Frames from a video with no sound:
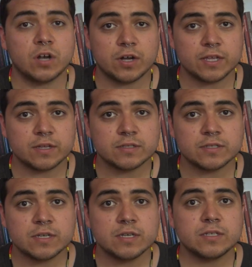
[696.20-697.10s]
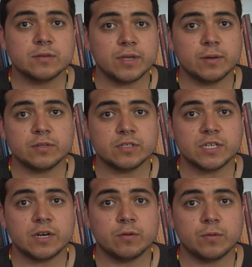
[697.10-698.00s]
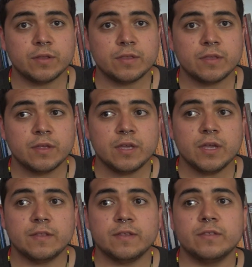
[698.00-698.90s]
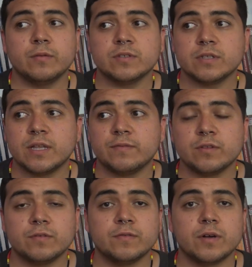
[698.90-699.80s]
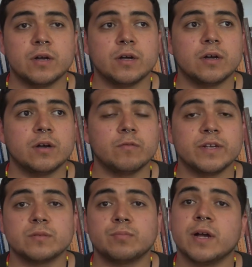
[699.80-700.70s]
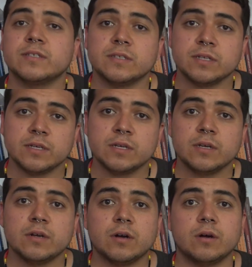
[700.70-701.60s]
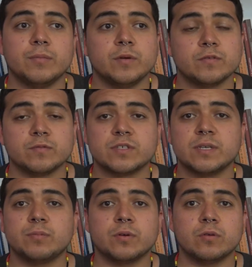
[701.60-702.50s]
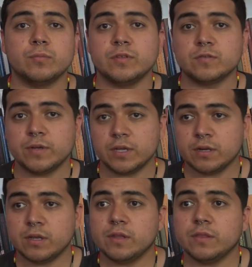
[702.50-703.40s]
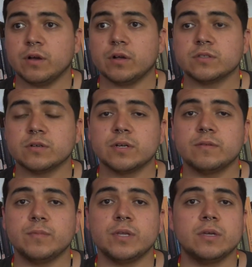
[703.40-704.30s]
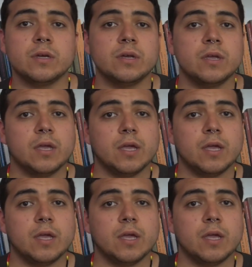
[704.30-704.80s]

audience to be able to share it with. And then there was a level of uh, reciprocity. Um, it was reciprocal between the alternative media